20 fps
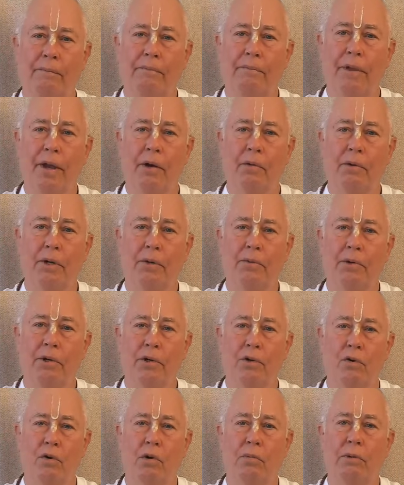that we would
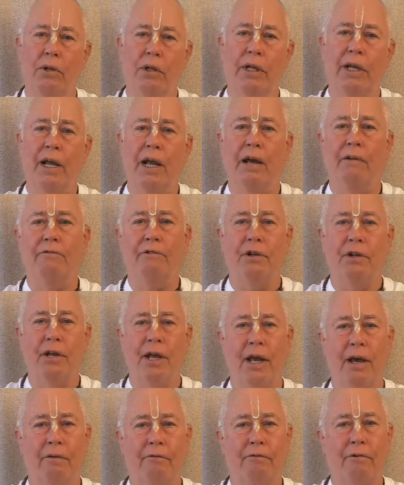normally have to
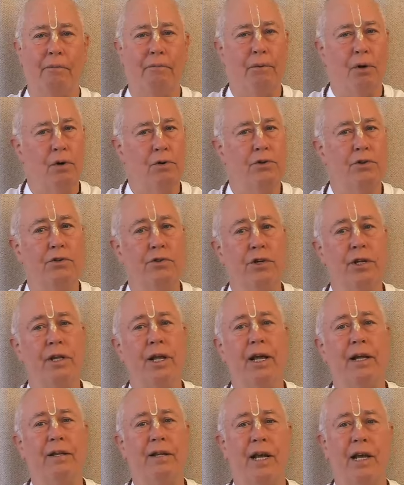get from purchasing
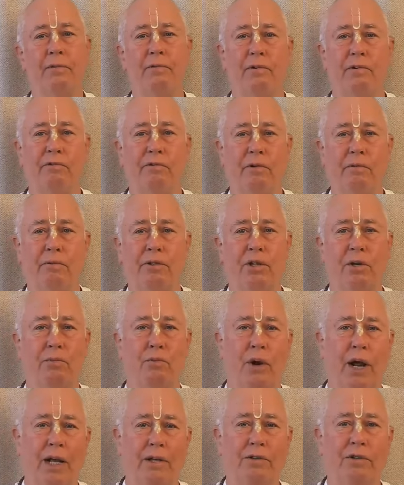that table from some
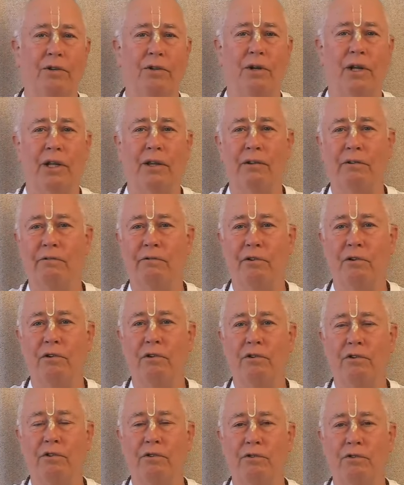rascal at the
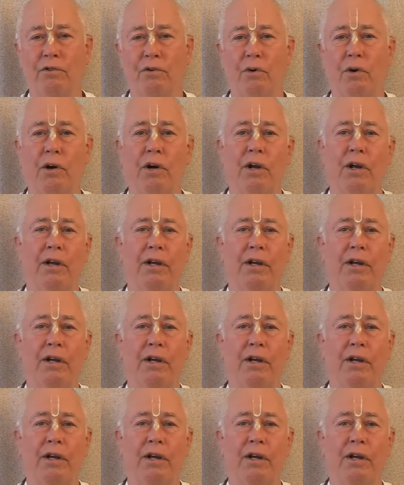furniture store